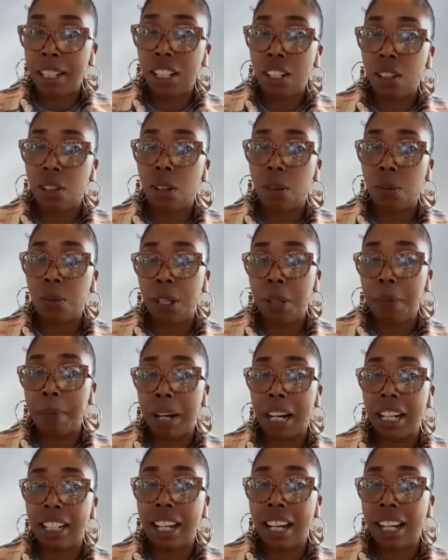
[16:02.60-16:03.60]
or we
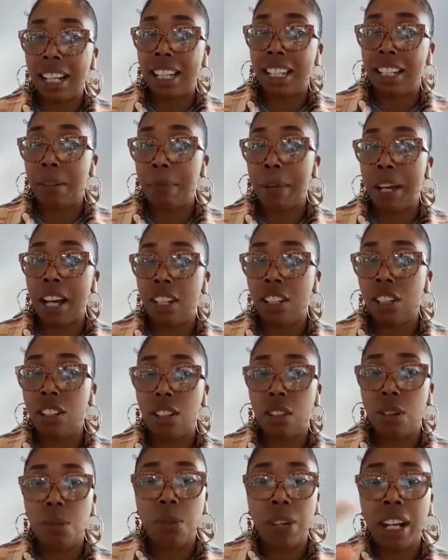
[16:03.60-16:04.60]
might not get them at,
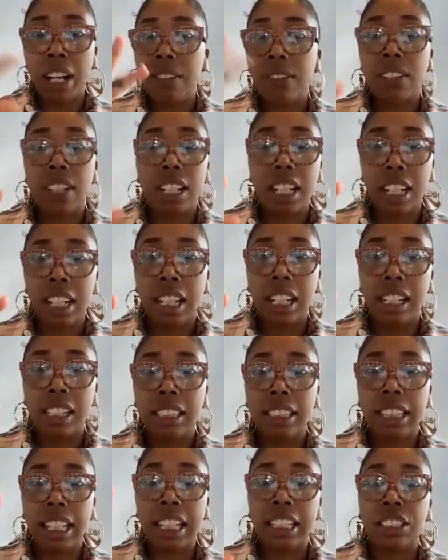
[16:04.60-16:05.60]
whatever it
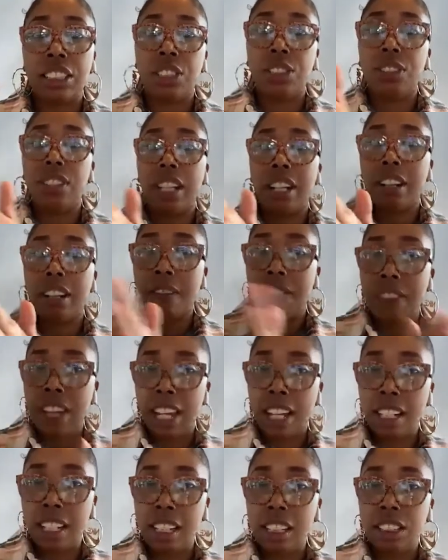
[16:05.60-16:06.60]
is to their
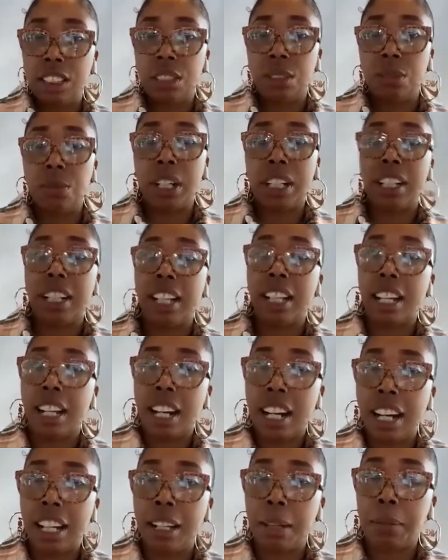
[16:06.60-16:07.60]
advantage, to where they can
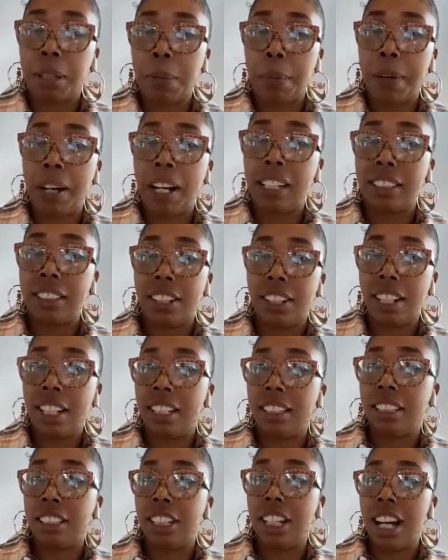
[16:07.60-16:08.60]
hike up the price on
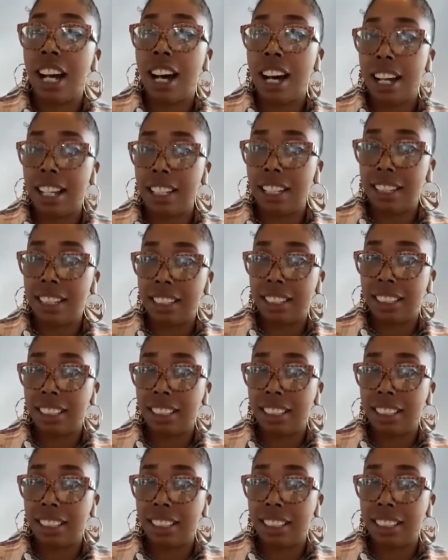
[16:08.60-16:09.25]
us the highest.